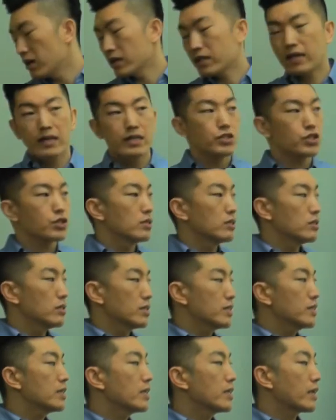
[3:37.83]

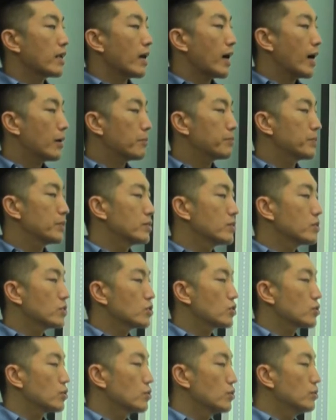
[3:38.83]
occasionally, it
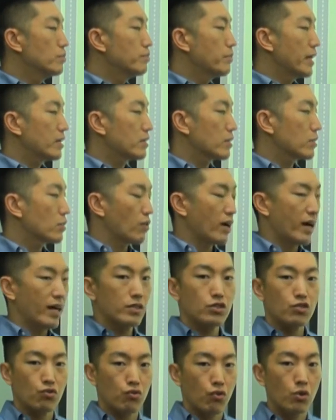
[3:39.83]
happens to make the
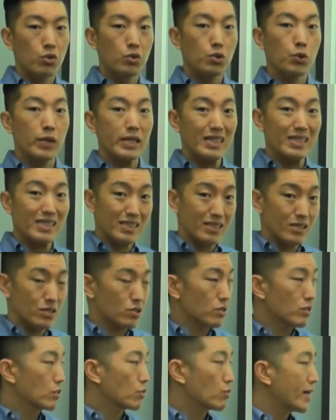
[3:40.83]
grass grow quickly.
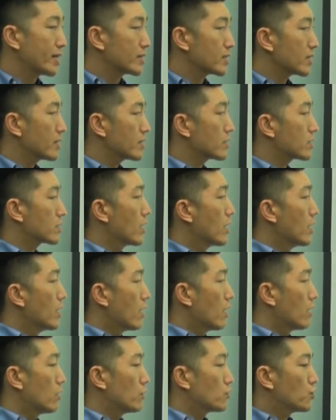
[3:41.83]
So the grass gets
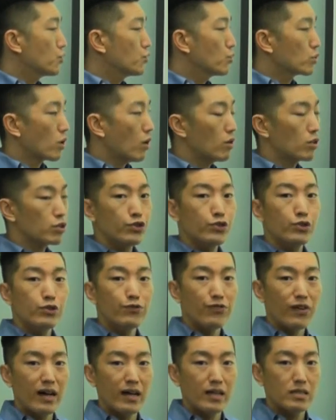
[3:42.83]
too tall, too
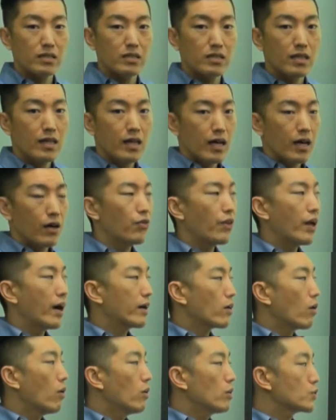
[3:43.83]
fast, and
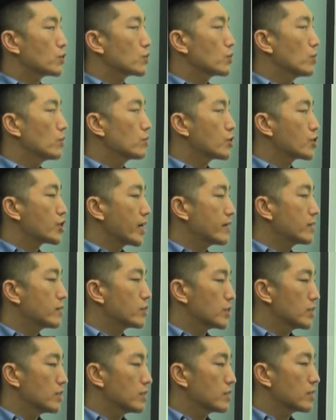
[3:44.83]
that also
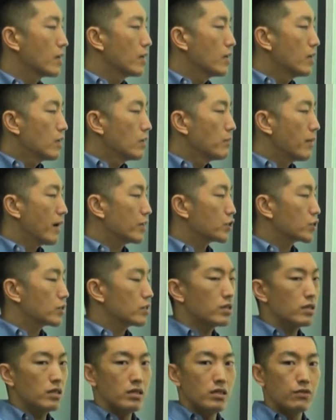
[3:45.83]
changes.
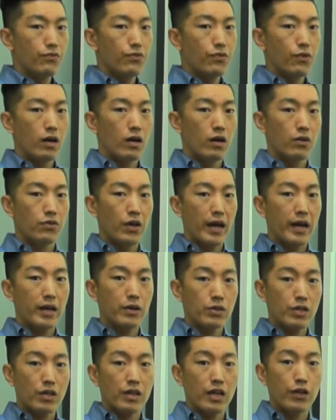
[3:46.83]
Imagine if the
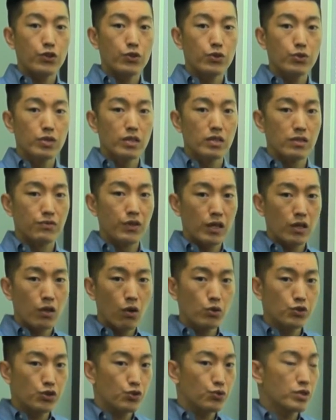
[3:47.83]
area that you live, it
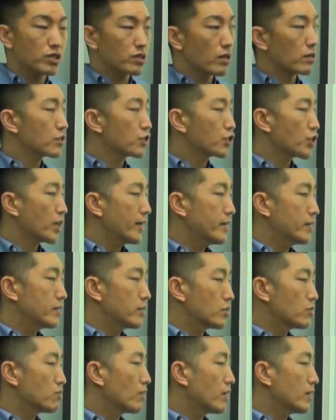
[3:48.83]
goes through sudden
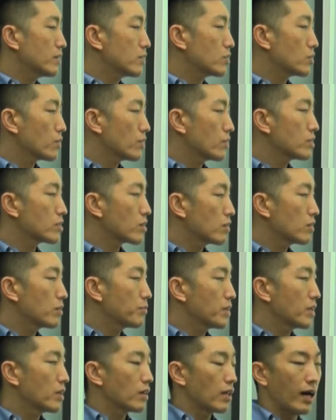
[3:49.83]
change, right? So there's going to
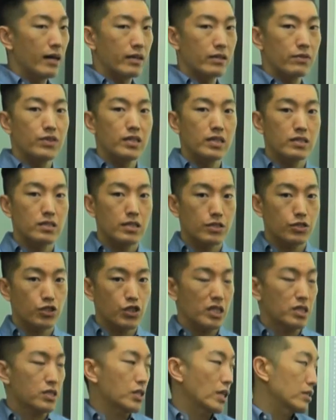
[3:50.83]
be a lot of things that
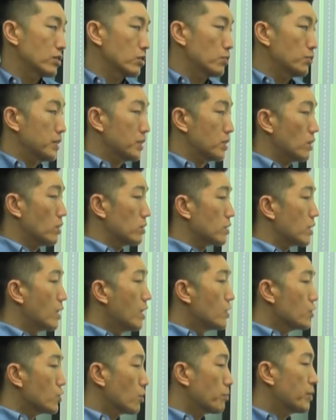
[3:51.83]
change as a
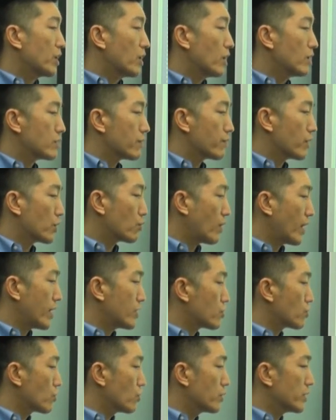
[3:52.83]
result. So because of the
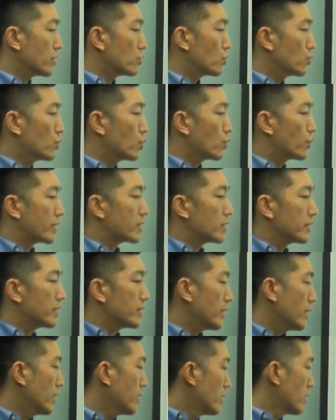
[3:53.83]
grass growing too
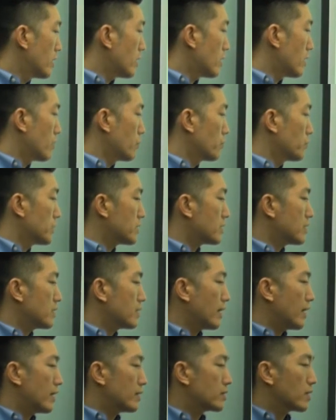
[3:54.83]
quickly, we
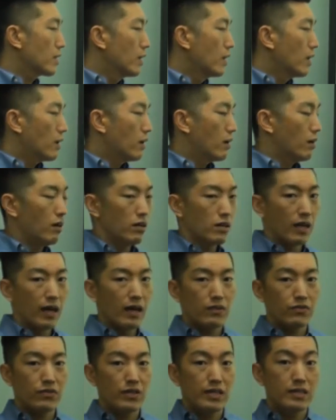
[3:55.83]
see that a
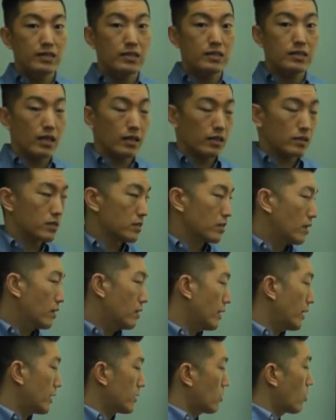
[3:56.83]
lot of the insects
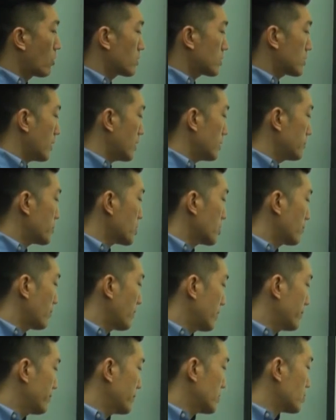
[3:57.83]
had a hard time
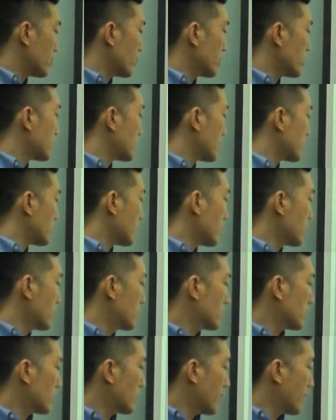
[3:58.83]
surviving. So it says here in the